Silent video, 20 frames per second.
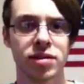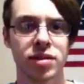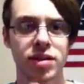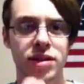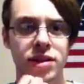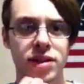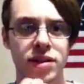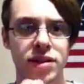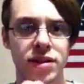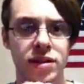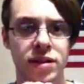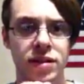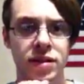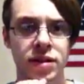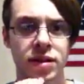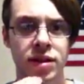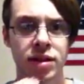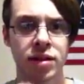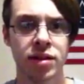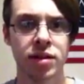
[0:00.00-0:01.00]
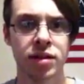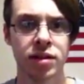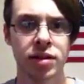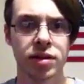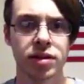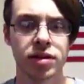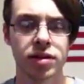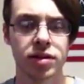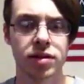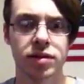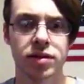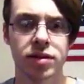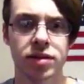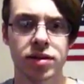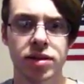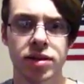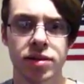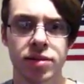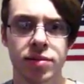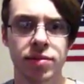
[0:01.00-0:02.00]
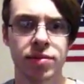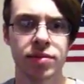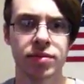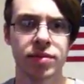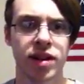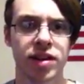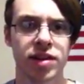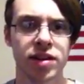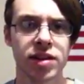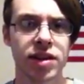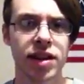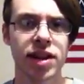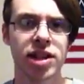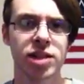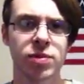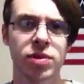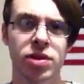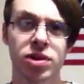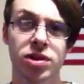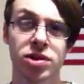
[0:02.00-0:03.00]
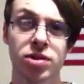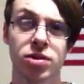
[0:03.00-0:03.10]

Xbox